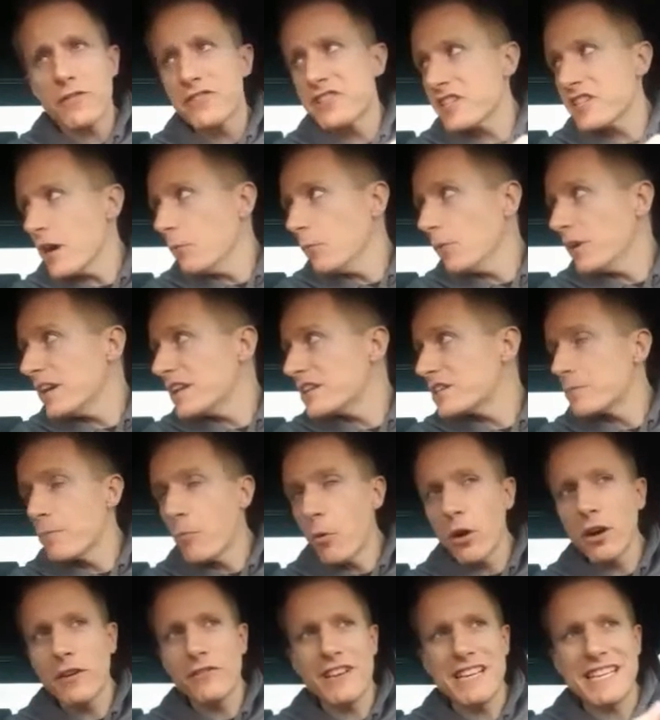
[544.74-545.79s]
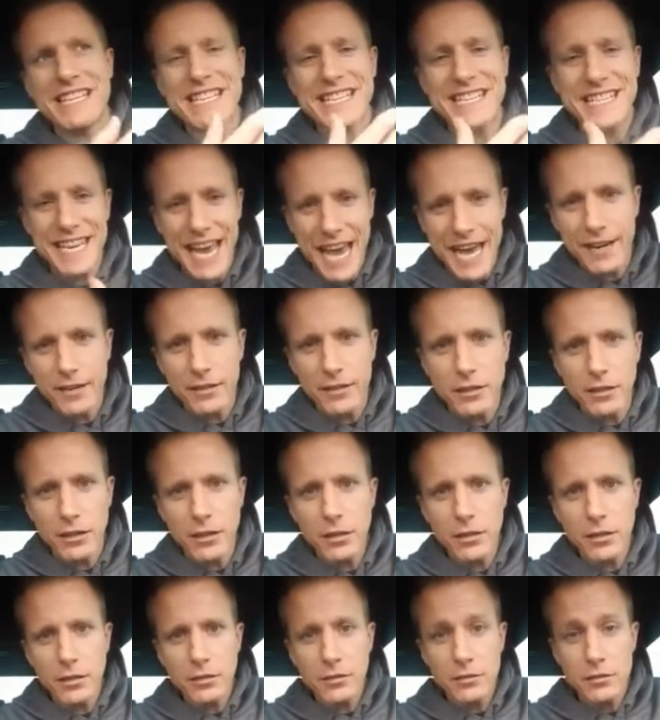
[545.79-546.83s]
So if someone is more of a
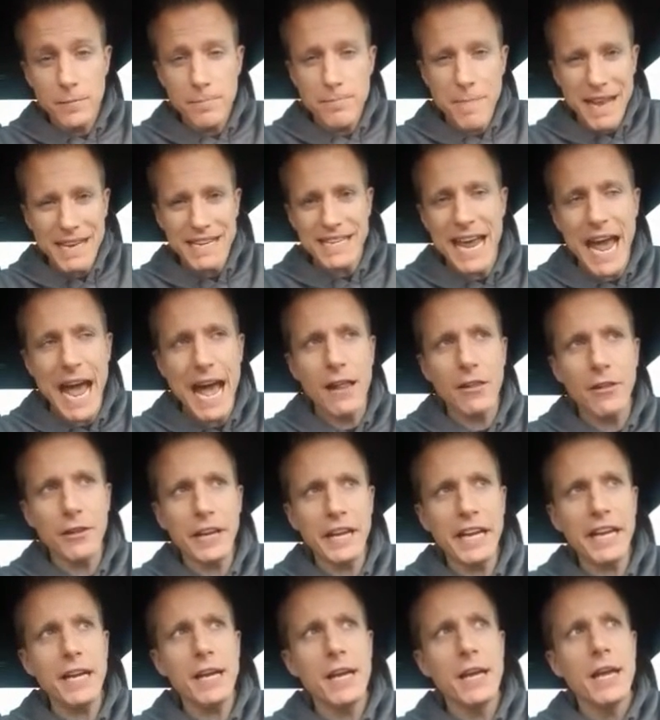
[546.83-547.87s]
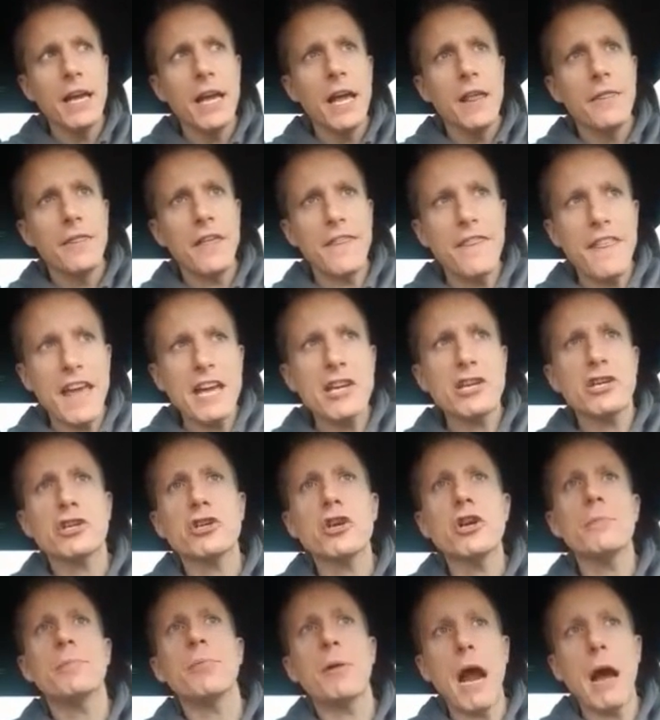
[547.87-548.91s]
settler mentality, then
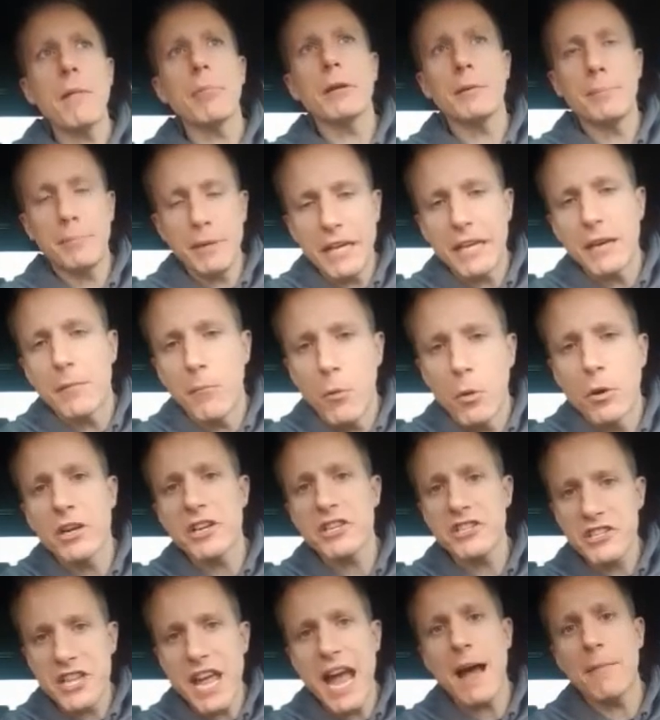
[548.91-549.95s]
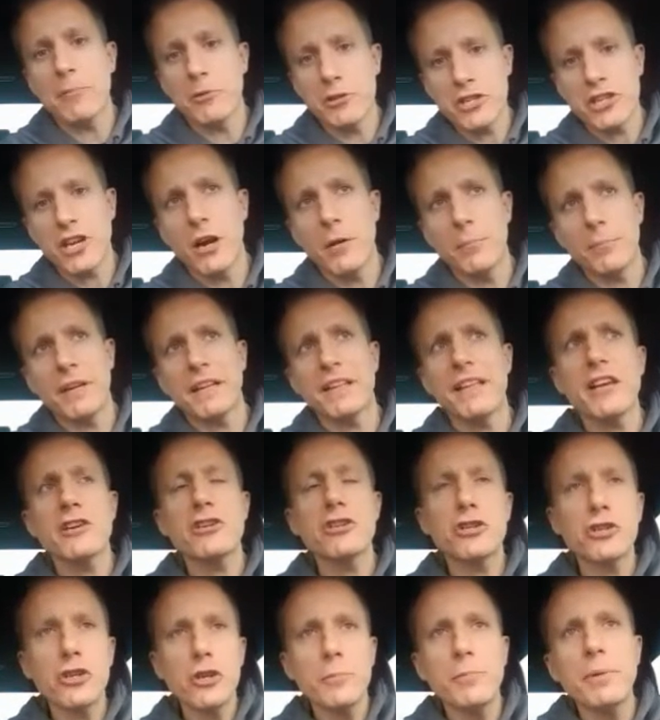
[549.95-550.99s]
they should probably be in a more established
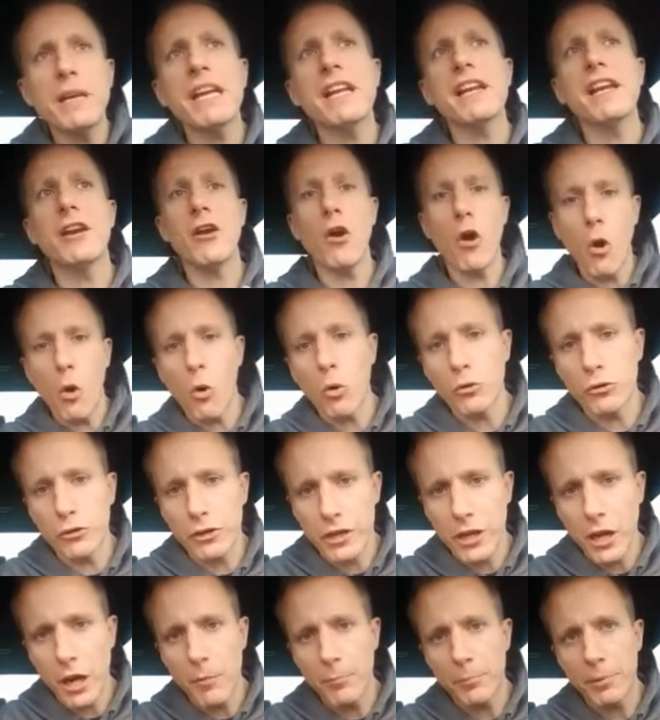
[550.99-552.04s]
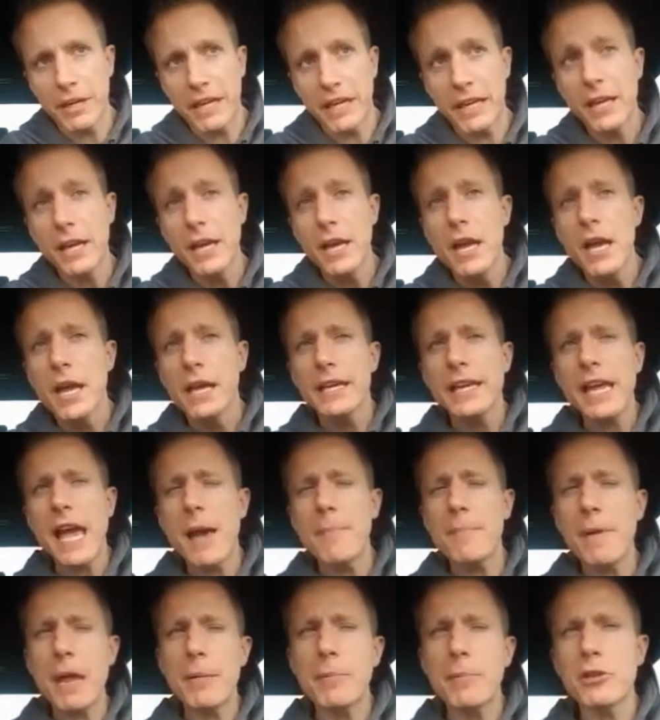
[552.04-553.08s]
company. They should be in an older company.
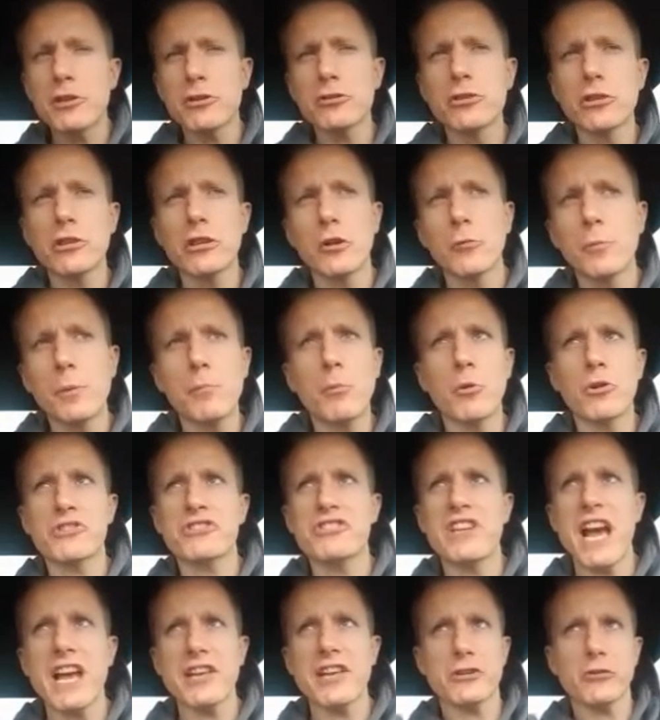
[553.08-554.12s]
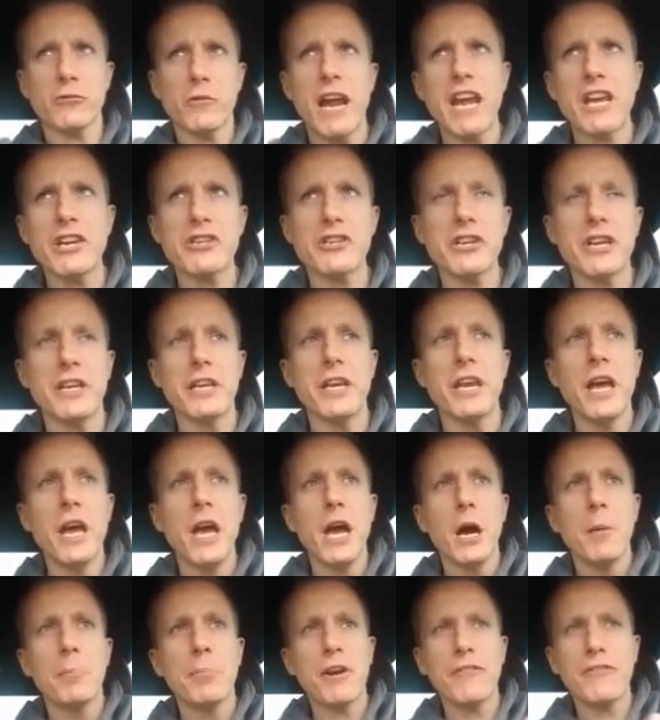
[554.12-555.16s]
Yeah, maybe there's a little bit more
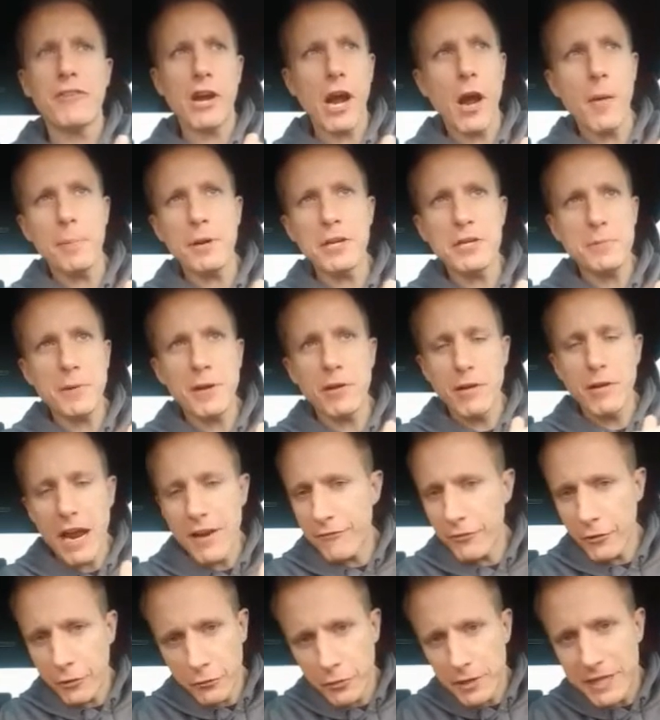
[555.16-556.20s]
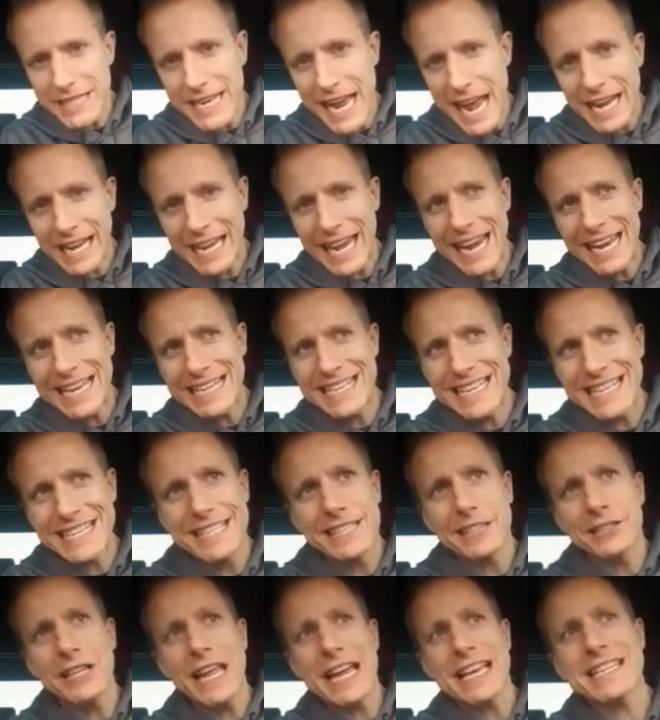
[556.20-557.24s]
saturation, but if a company's been around for 3
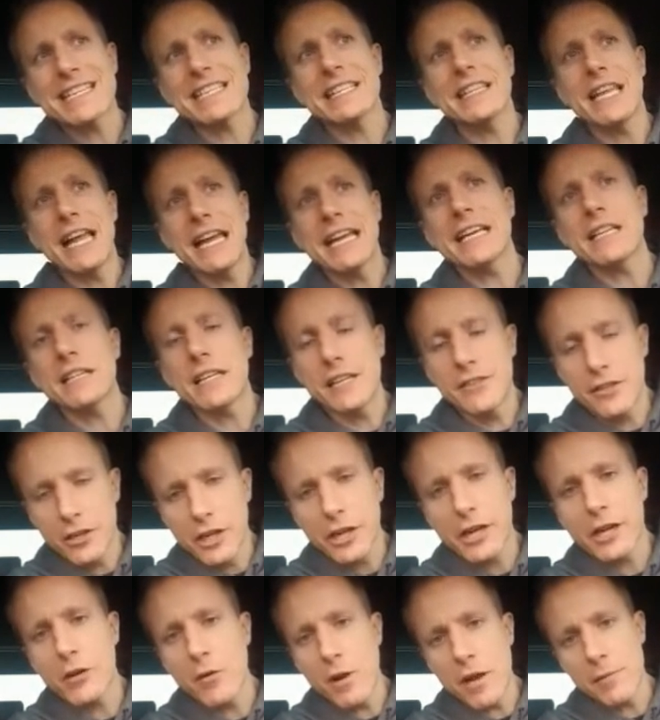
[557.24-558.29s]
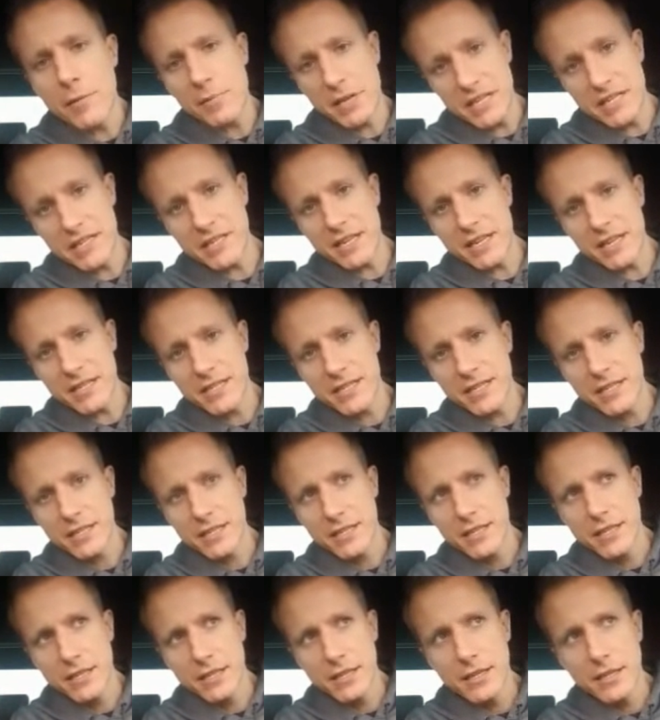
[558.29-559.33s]
decades, it's less likely they're going to go out of
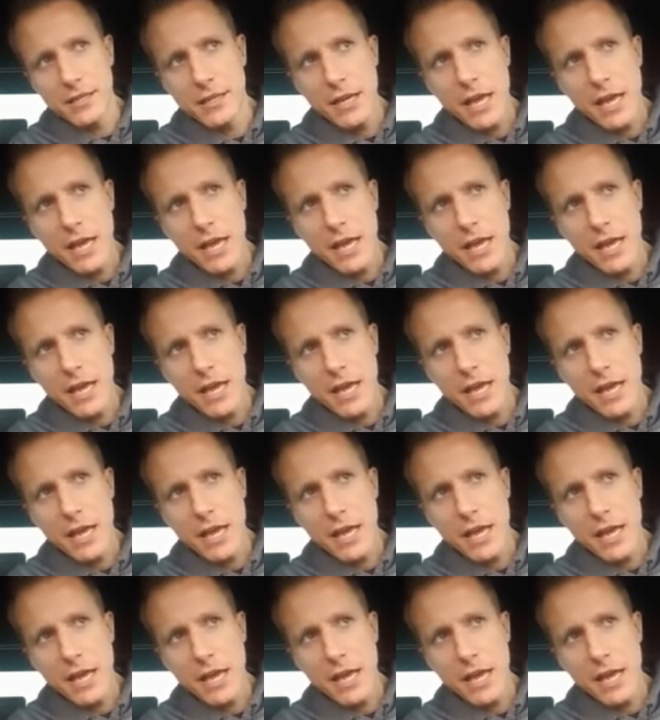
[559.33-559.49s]
business.